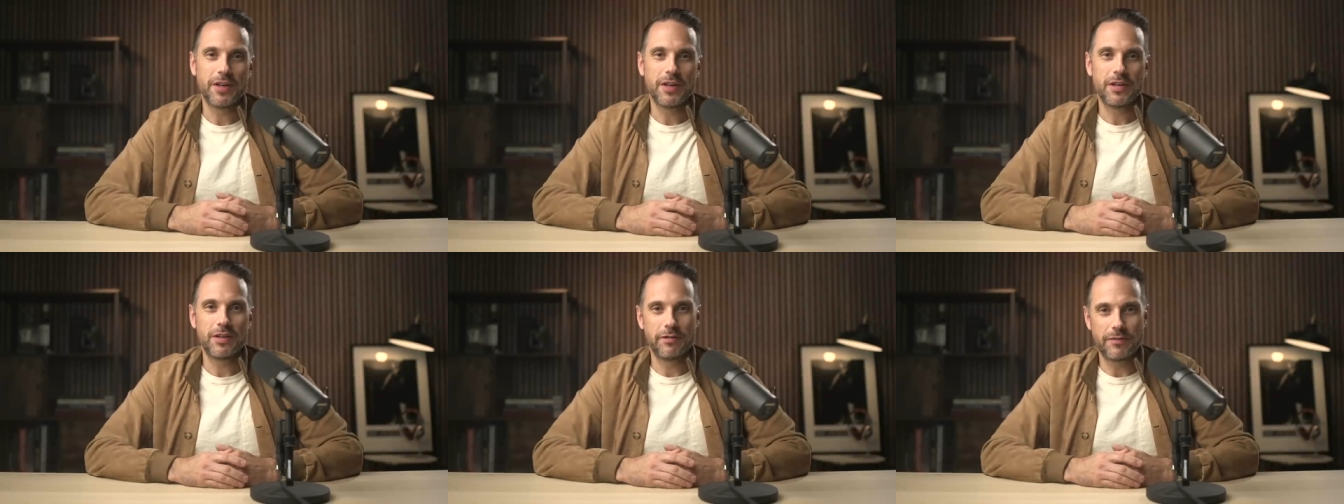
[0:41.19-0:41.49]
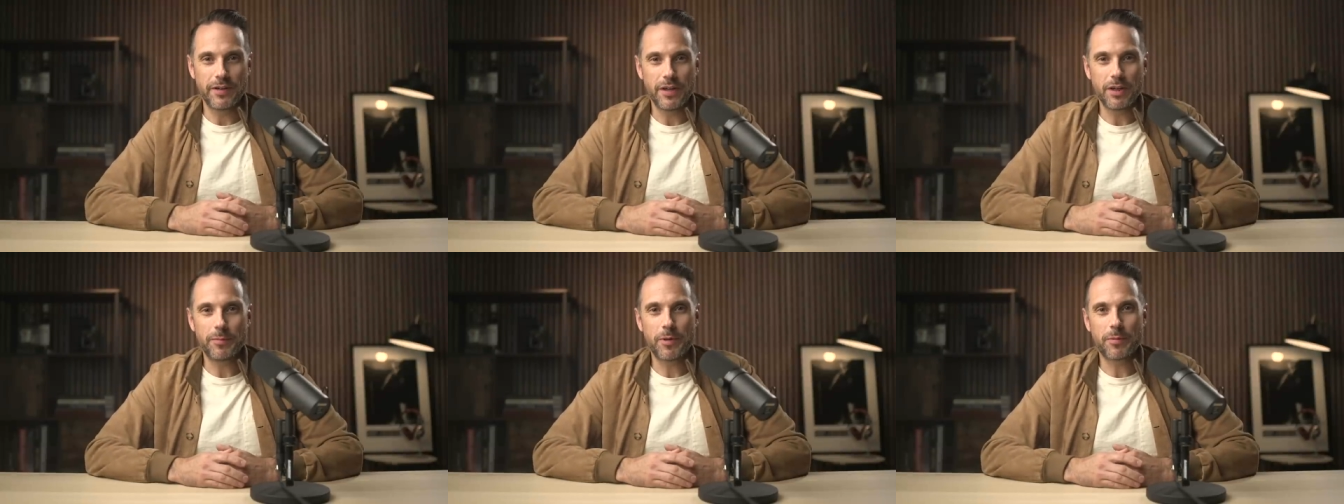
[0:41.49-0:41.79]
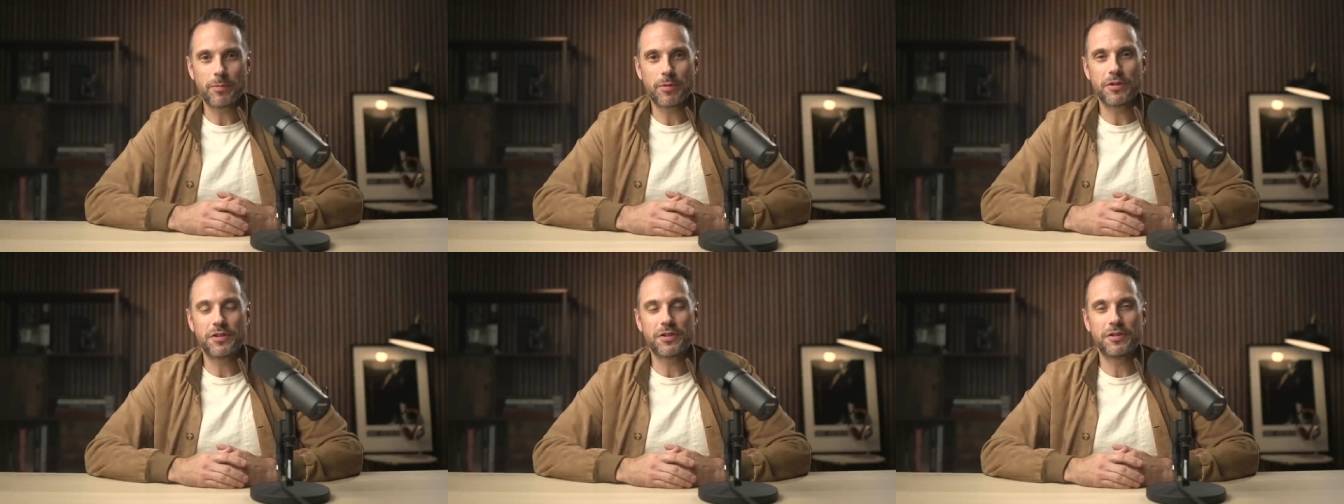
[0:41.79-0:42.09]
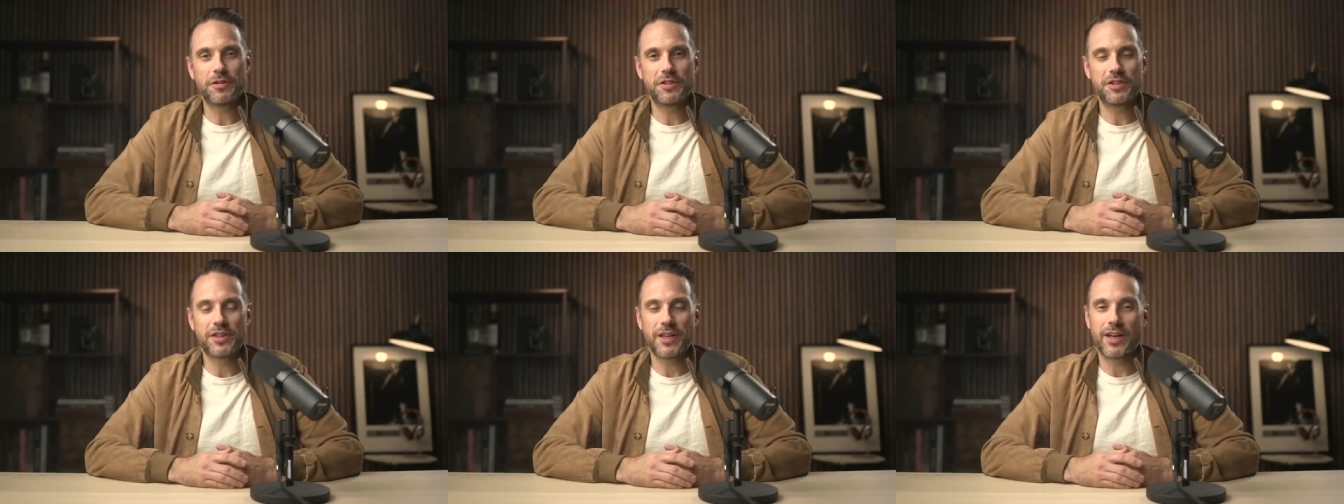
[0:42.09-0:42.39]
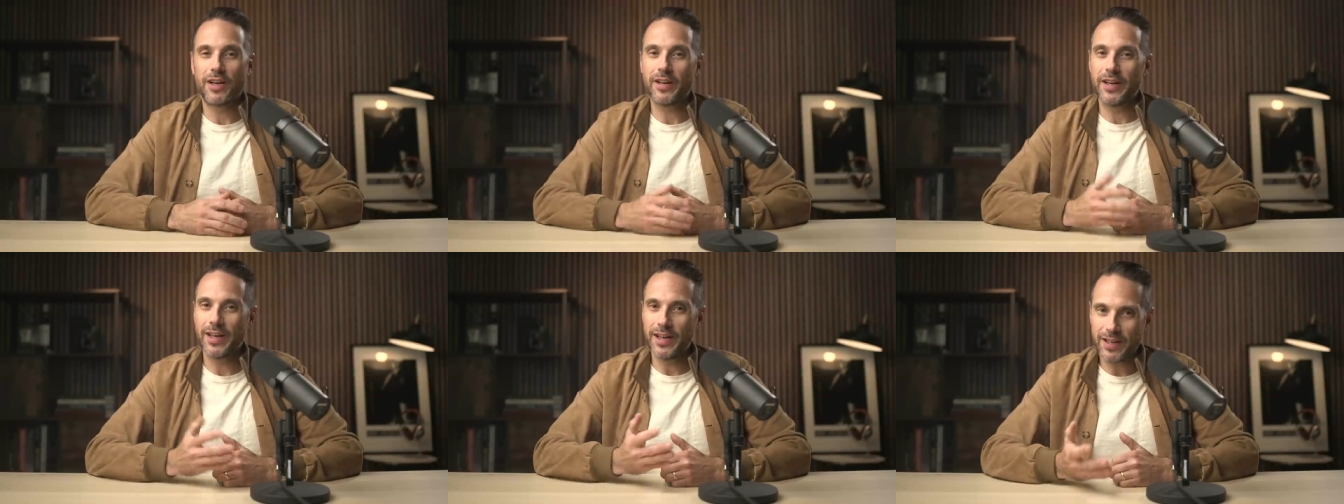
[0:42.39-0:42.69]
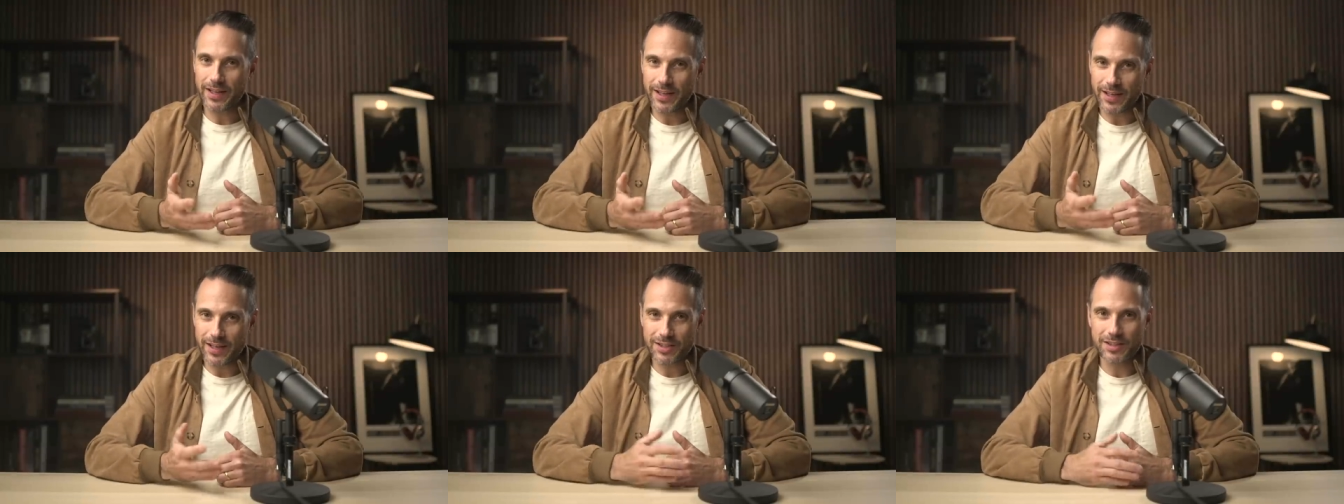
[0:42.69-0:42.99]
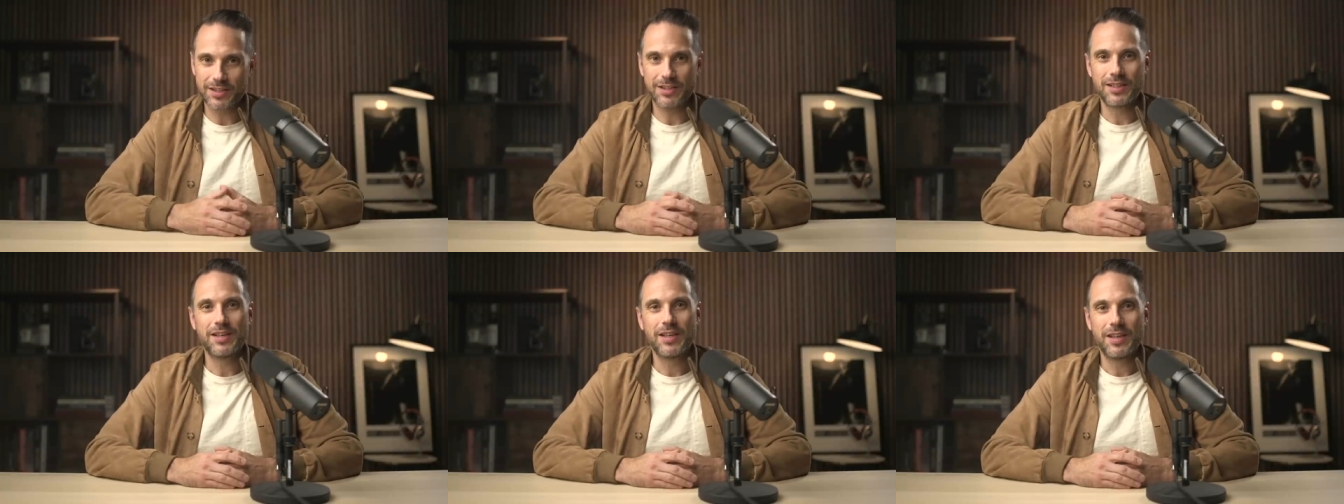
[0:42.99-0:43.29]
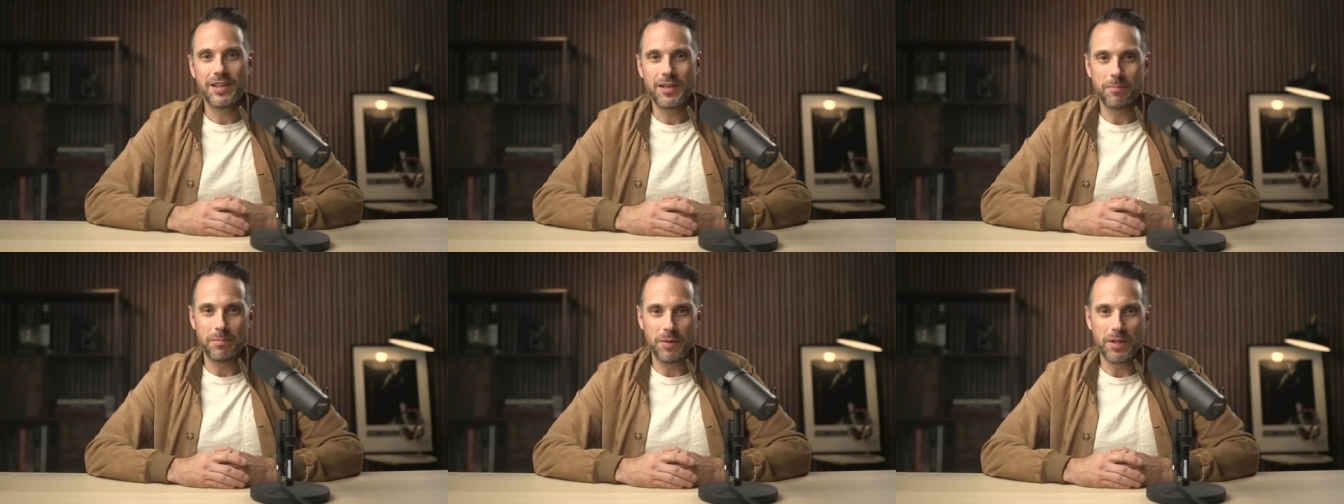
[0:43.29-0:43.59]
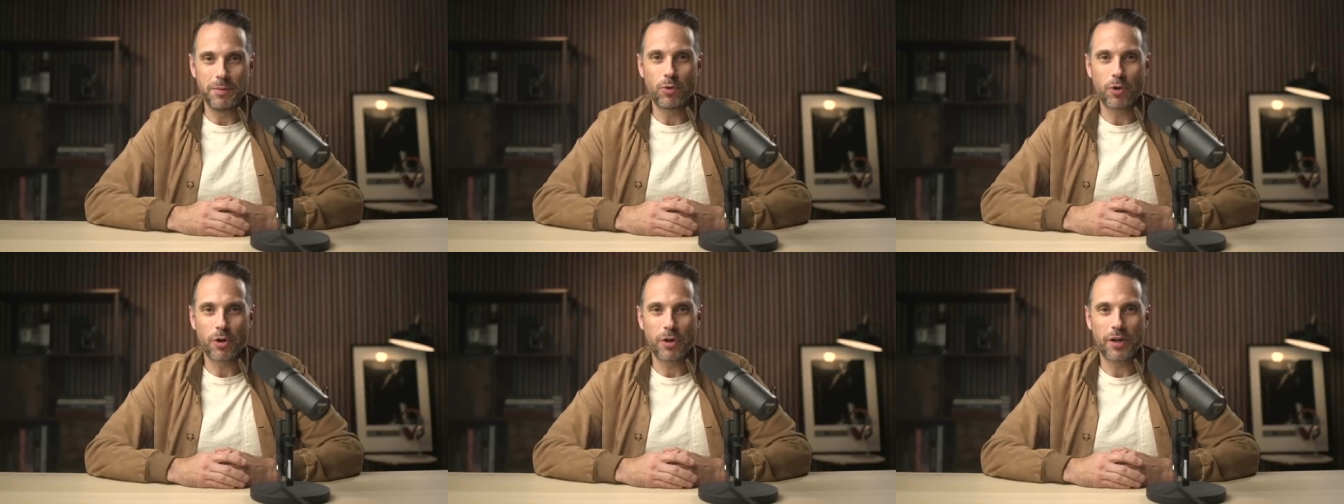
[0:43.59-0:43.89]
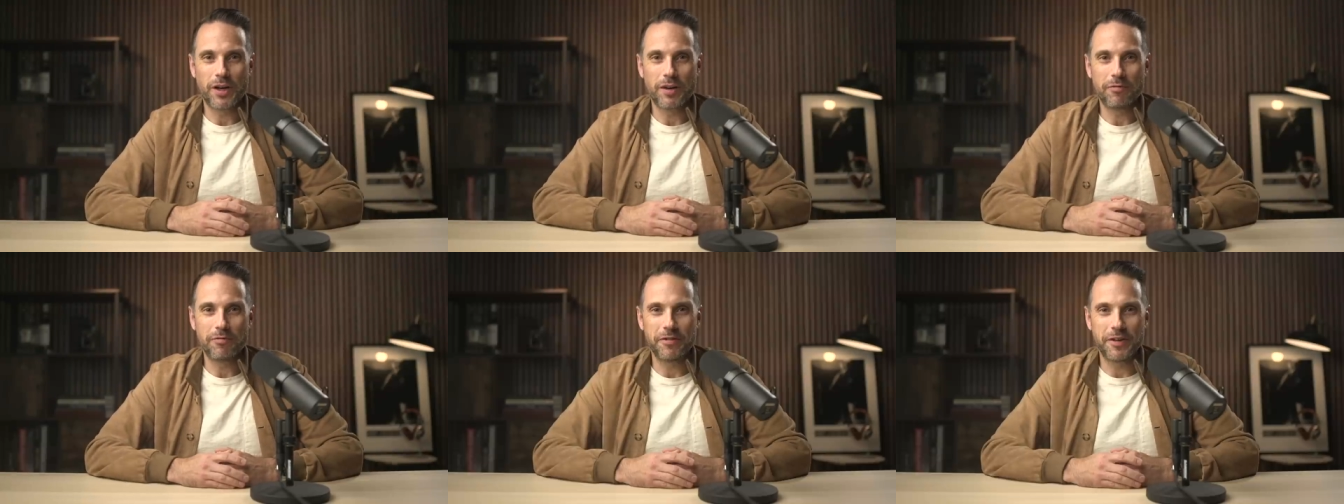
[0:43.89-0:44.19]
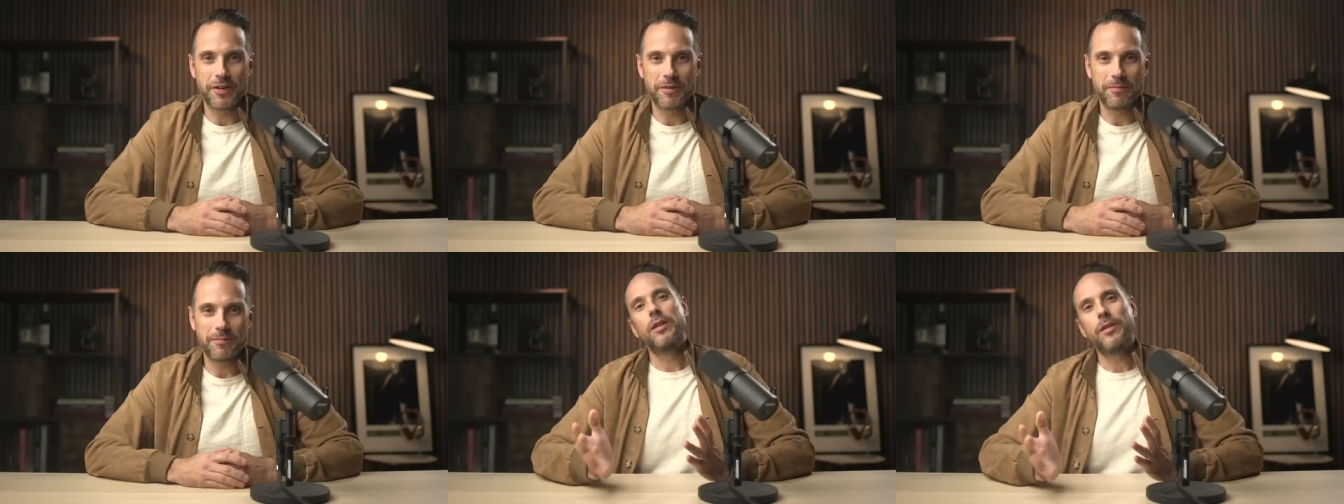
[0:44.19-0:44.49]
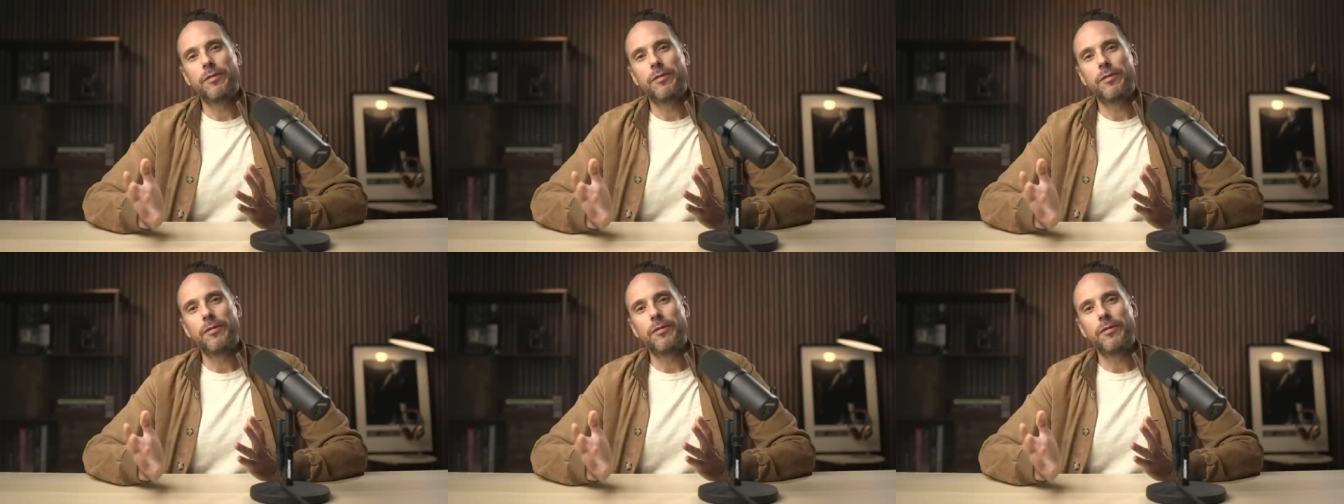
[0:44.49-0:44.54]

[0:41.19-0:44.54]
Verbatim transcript: develop your personal style, and yes, be more confident.